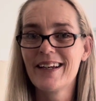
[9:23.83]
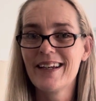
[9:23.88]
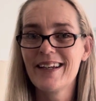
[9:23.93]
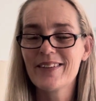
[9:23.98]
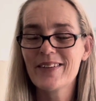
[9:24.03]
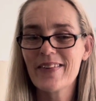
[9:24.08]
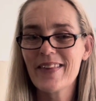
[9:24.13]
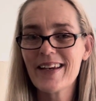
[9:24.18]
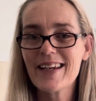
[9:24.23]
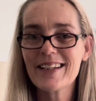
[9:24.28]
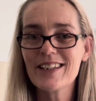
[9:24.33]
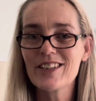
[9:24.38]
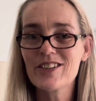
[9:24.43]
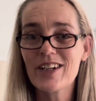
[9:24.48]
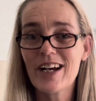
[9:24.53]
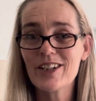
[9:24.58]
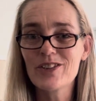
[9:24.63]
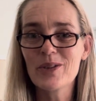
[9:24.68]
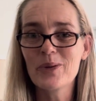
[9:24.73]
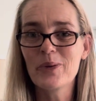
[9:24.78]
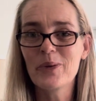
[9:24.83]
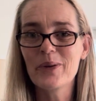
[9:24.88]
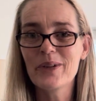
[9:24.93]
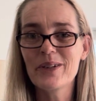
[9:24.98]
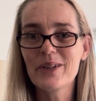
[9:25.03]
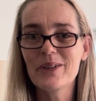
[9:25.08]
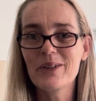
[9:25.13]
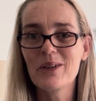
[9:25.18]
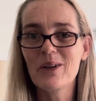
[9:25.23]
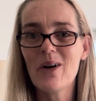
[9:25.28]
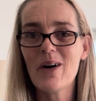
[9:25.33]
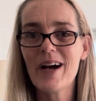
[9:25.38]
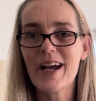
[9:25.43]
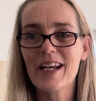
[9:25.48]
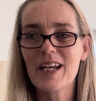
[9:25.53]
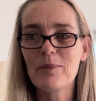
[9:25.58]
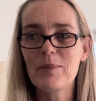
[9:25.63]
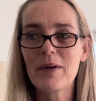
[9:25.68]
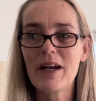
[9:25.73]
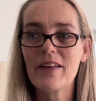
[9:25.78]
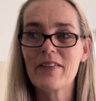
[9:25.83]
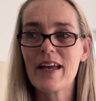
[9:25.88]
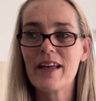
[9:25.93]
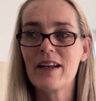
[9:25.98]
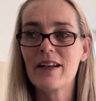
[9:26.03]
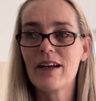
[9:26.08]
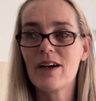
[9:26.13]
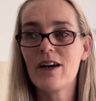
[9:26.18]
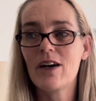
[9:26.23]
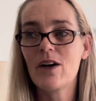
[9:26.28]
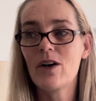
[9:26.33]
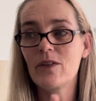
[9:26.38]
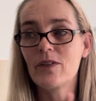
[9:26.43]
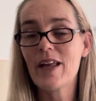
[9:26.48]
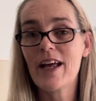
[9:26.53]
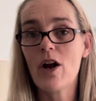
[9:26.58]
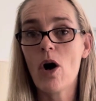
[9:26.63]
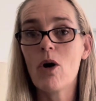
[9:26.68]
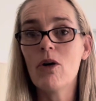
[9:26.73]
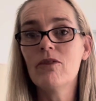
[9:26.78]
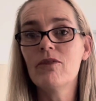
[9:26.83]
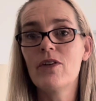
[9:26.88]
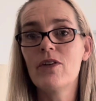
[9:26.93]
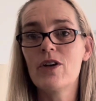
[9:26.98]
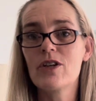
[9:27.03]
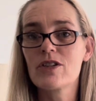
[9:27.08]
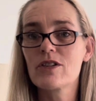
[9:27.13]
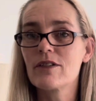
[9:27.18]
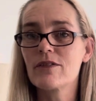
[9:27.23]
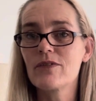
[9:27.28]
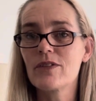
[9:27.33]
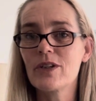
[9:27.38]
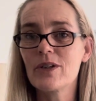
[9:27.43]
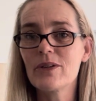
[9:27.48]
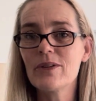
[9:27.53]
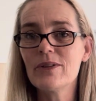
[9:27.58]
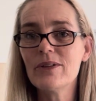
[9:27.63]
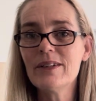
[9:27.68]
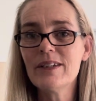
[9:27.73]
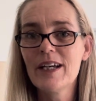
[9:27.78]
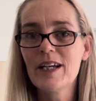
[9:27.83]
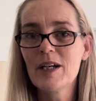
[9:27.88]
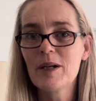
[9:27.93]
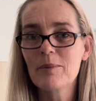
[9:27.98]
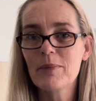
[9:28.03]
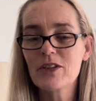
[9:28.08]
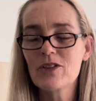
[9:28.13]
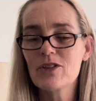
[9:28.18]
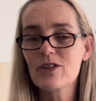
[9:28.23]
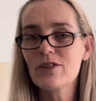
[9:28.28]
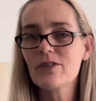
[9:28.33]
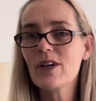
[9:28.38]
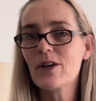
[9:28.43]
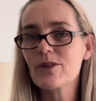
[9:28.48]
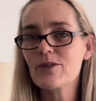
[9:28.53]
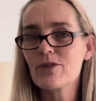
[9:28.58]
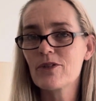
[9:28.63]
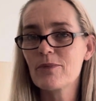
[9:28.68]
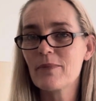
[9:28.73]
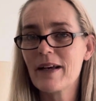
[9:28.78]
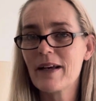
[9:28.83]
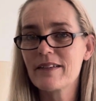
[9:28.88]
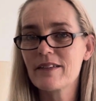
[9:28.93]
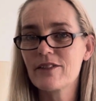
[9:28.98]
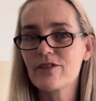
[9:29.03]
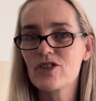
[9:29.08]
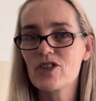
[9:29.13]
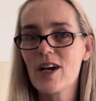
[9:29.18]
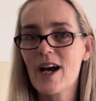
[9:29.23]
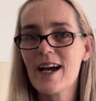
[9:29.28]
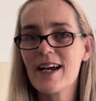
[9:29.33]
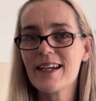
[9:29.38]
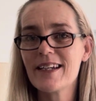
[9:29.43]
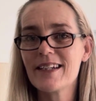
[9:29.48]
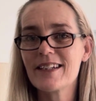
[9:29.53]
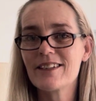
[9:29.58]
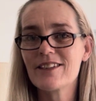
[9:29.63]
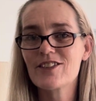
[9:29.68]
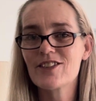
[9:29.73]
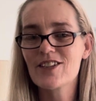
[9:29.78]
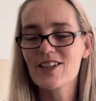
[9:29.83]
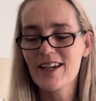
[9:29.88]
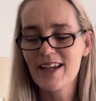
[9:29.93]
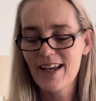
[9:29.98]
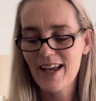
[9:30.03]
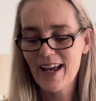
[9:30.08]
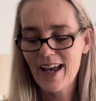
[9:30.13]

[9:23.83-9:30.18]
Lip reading: So they can judge you all you like about that on that old version of you, but you've gone through massive change.